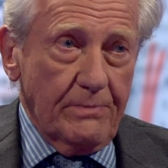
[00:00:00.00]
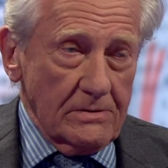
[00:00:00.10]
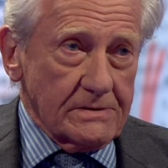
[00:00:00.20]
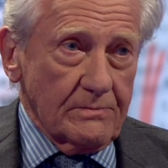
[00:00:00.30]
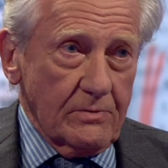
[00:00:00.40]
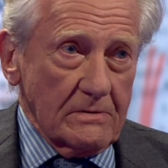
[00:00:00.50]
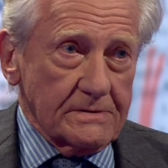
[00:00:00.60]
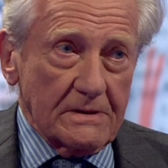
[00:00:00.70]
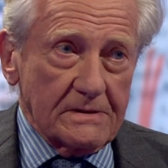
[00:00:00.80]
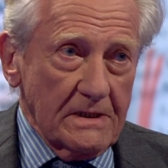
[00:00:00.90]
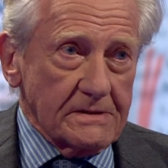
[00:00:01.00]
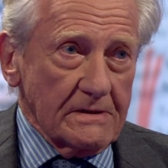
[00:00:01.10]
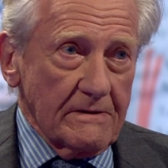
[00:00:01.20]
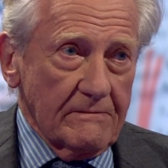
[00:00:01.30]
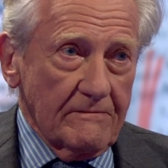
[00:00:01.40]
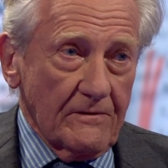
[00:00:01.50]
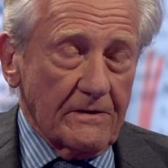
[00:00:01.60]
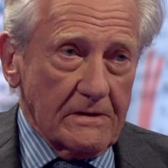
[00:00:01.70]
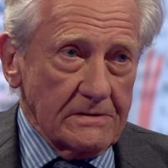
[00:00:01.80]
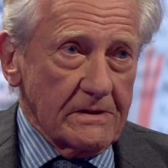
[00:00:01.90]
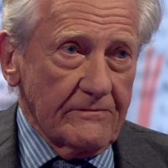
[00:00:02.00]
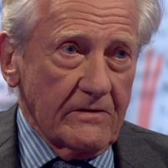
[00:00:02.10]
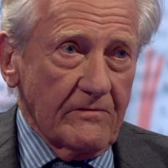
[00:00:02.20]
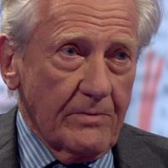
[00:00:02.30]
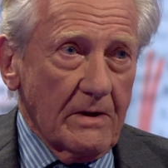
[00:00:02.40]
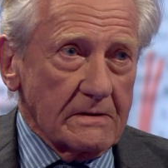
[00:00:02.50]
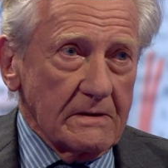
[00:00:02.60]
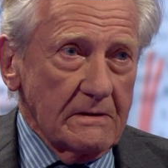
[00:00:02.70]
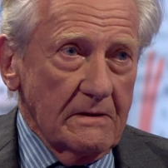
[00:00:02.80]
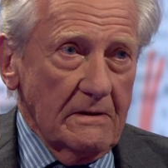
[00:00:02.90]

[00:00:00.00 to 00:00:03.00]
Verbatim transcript: possible successor for the Conservative Party?